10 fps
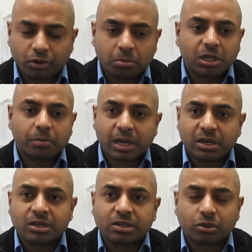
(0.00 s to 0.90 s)
from their
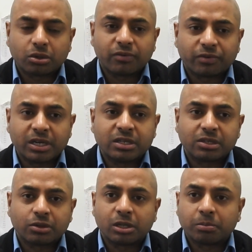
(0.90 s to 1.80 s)
parents or their
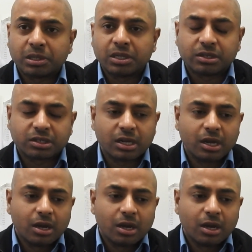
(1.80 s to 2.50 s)
friends or their peers